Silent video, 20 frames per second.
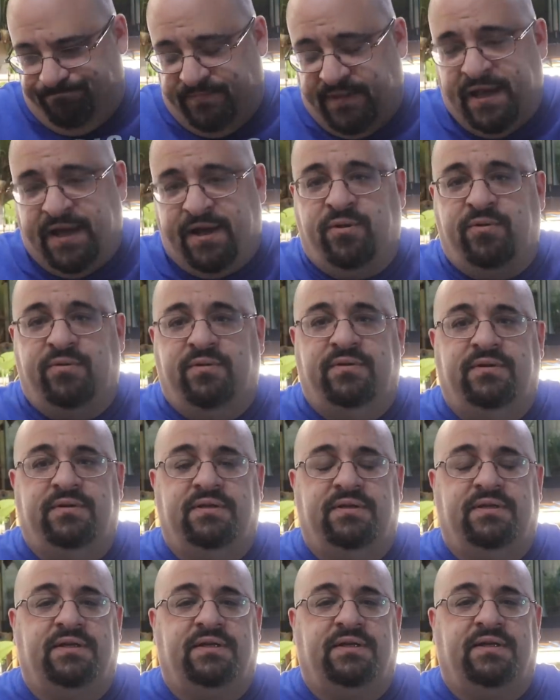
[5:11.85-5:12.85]
Now,
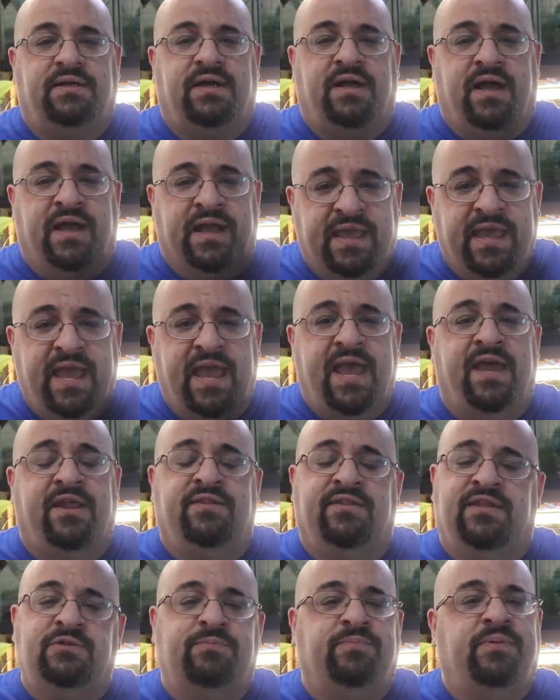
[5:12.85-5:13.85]

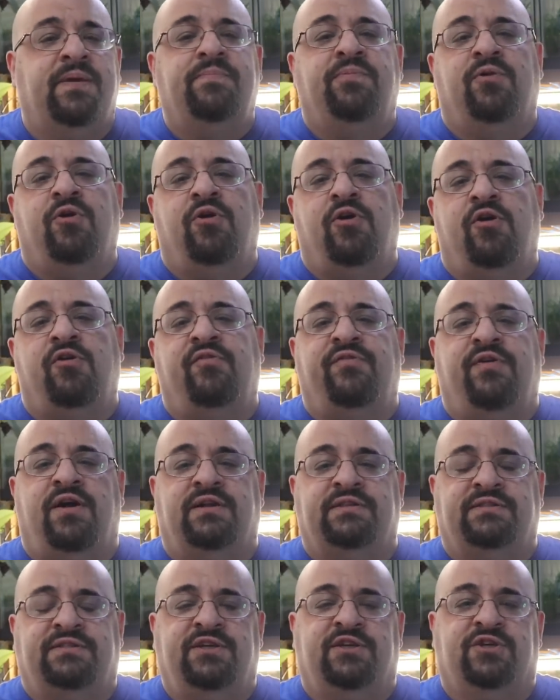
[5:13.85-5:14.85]
again, these people are all
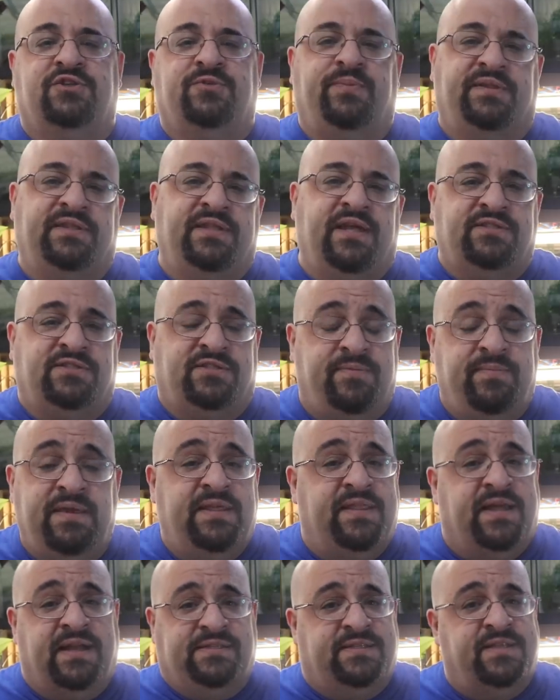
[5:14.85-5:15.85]
volunteers, but that, to
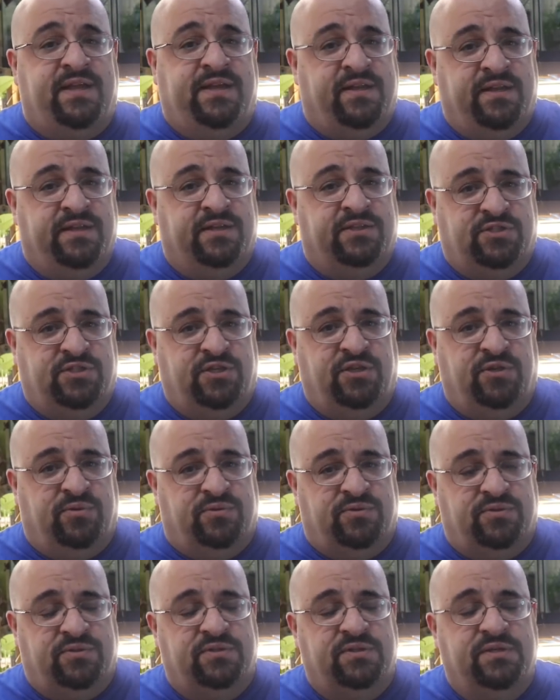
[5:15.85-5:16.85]
me, that's not an
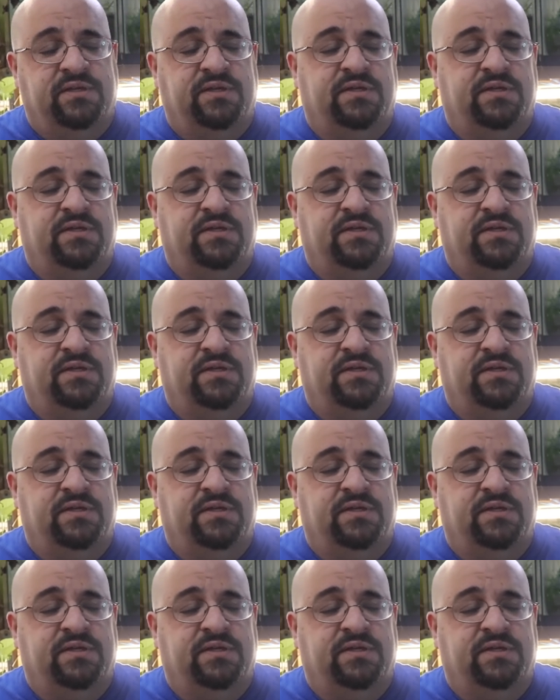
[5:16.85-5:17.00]
excuse.